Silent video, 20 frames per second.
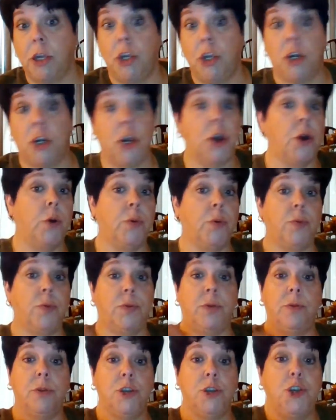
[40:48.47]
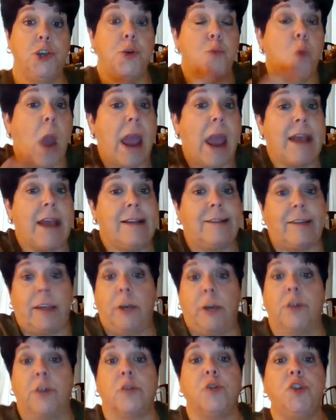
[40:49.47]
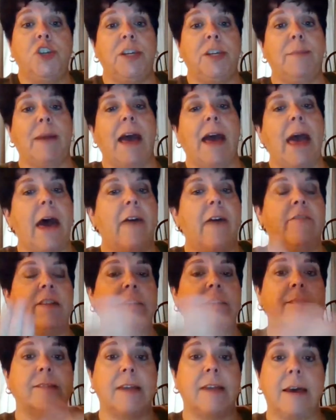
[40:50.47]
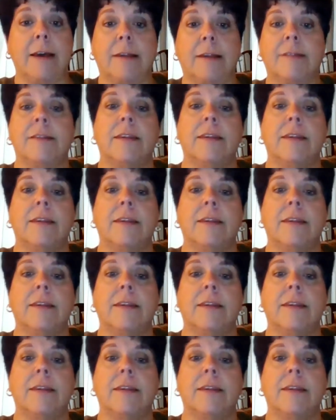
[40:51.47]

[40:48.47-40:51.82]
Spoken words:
You know, you raise energy by having sex,